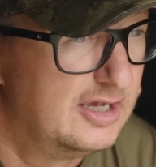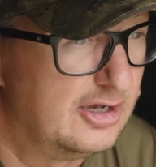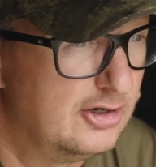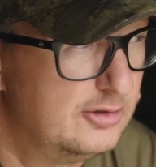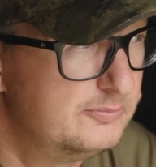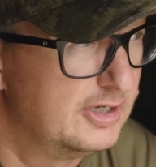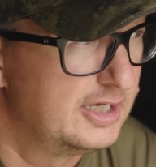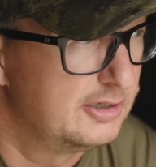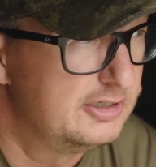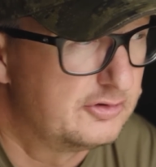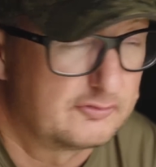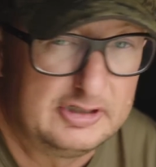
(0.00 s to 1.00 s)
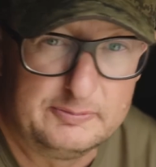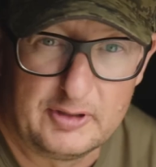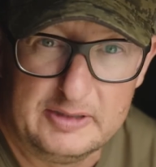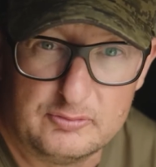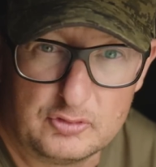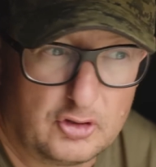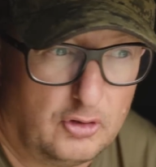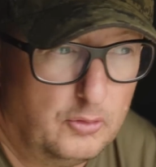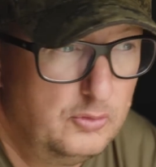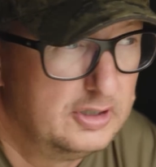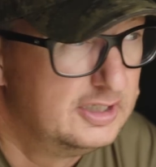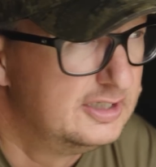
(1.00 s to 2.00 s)
and only 3 people
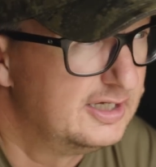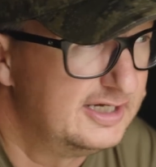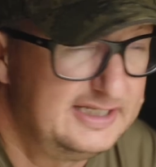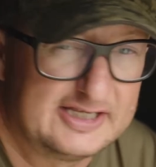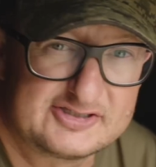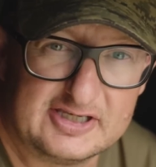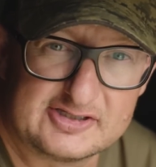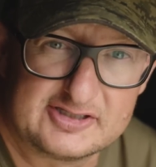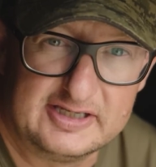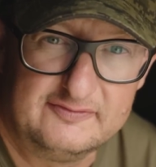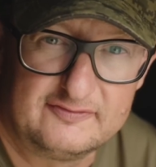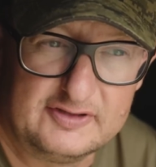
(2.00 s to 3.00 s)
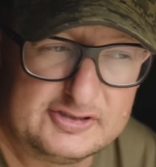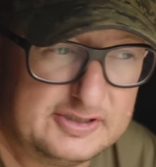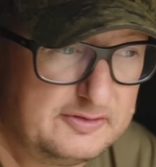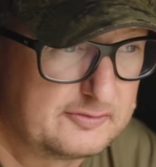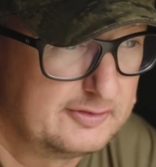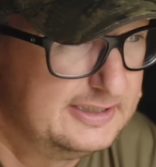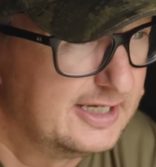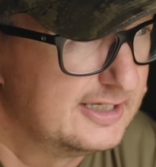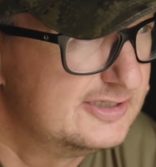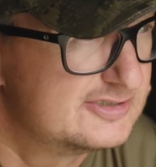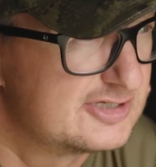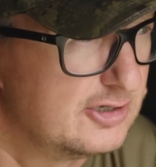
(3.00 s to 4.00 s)
caught, and he had 16 fish in 3
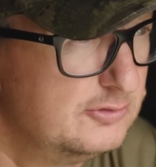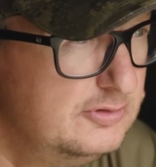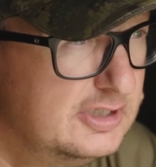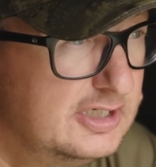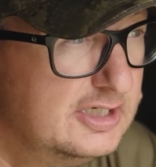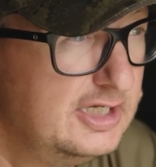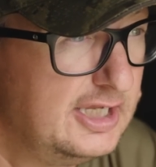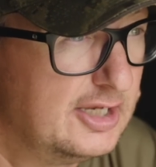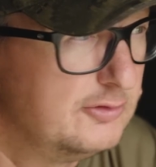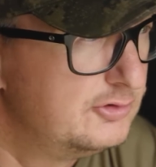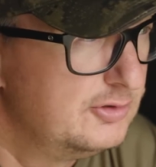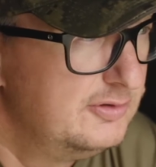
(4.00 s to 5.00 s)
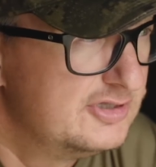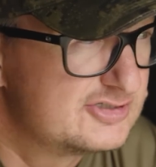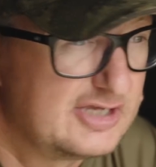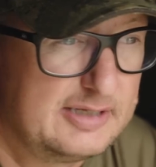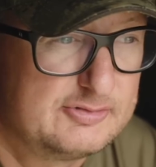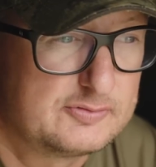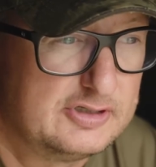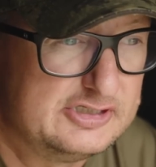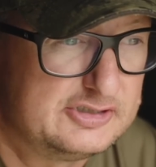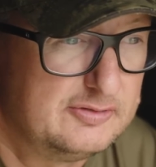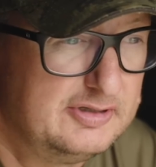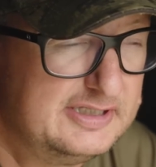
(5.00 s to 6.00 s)
days. So, you know, doing the same as what
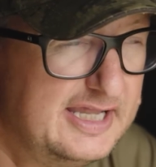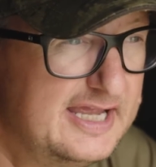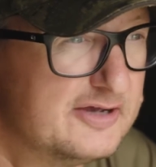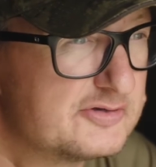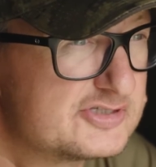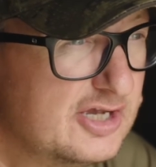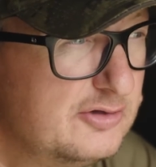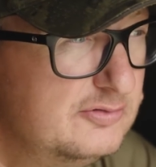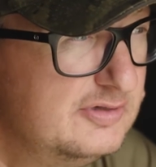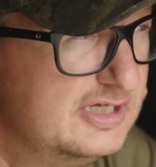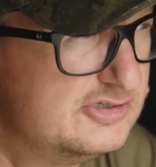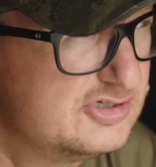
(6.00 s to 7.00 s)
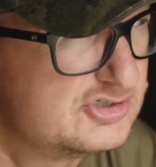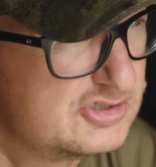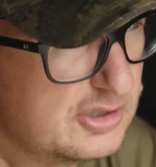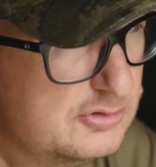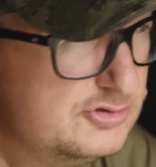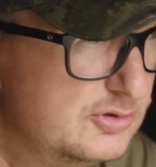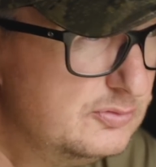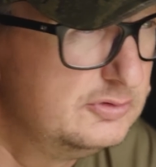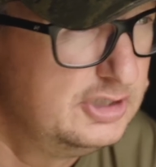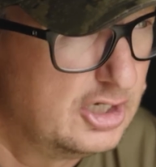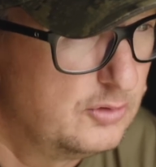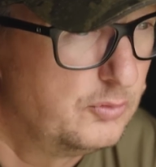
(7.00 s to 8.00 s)
he's doing now. So it just shows you,
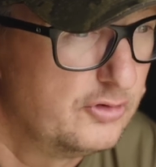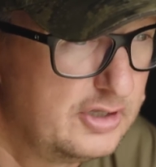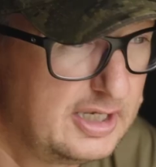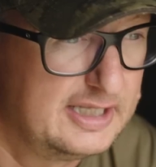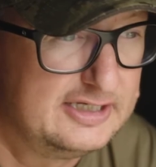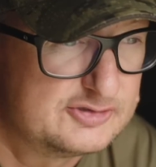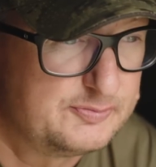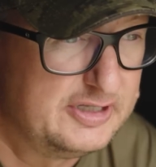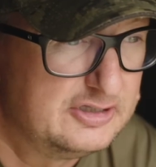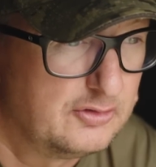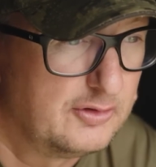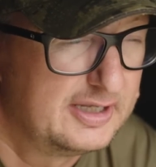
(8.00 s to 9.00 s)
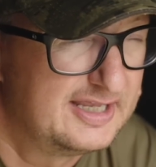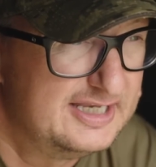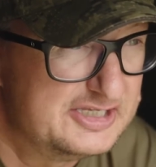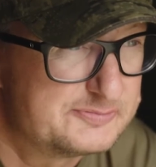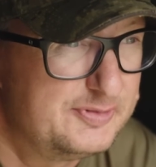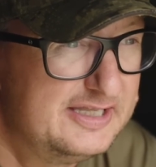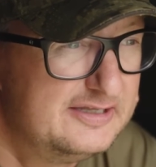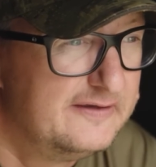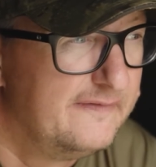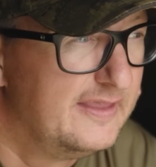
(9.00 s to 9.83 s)
you know, what the lake has been like, and it's been,